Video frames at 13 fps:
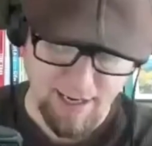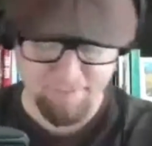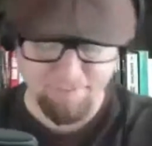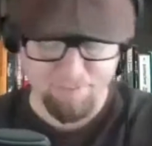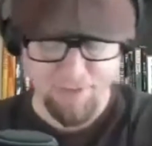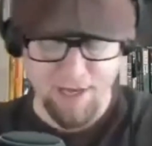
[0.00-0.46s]

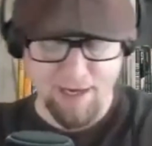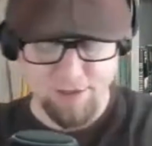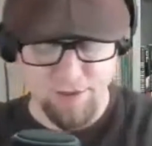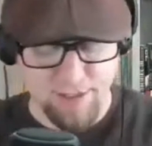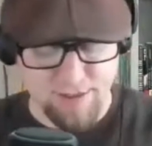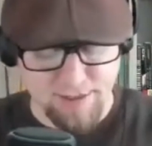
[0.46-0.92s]
And
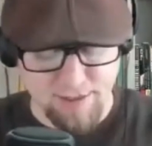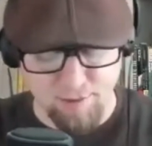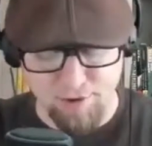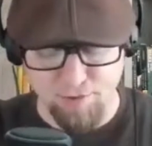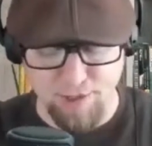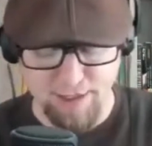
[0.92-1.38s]
actually, that's
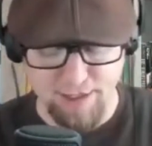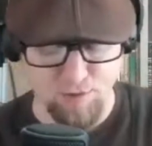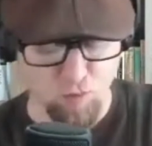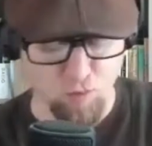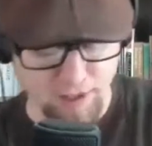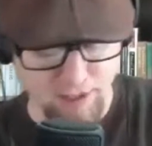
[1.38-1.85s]
number 3
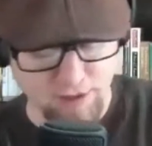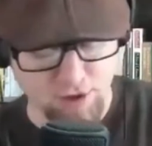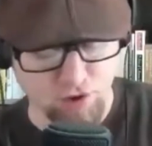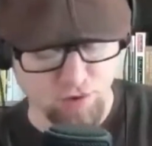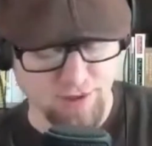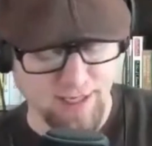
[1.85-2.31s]
is, what
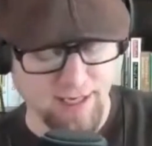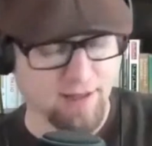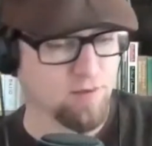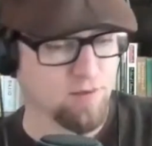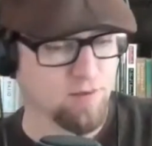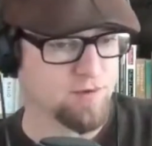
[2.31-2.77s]
is your
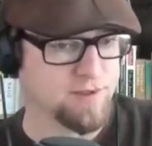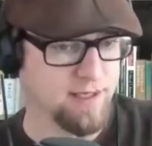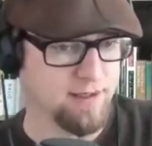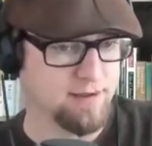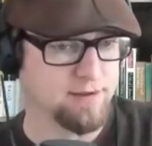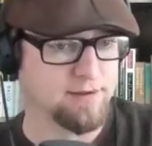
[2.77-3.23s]
daily
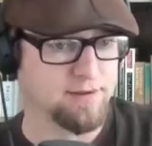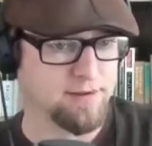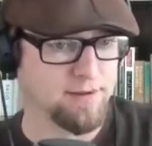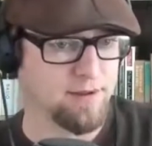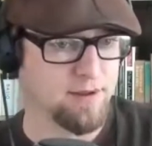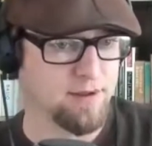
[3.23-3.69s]
routine?
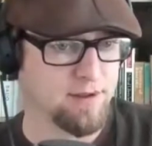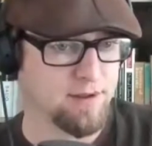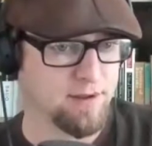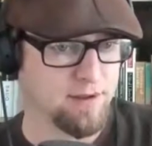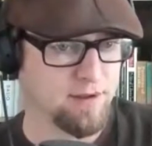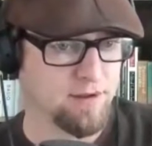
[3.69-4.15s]

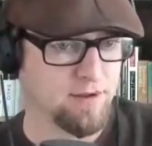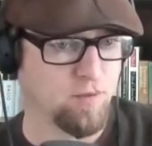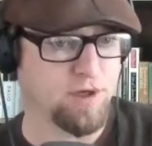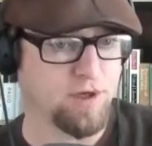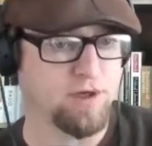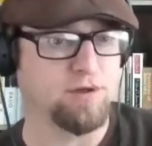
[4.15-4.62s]

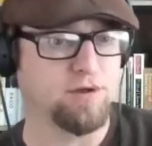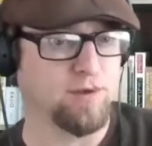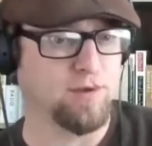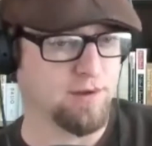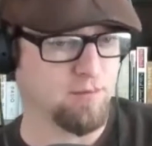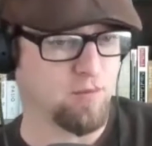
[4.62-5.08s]
What do you do
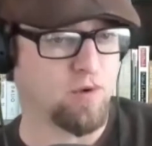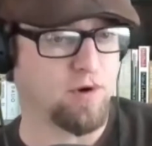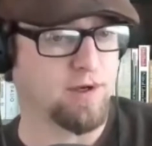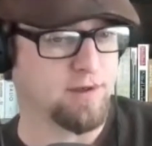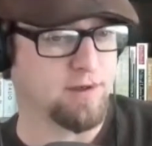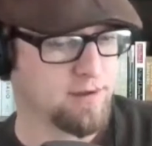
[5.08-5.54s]
in the
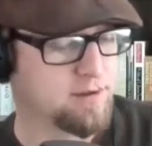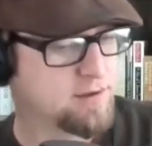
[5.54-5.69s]
morning?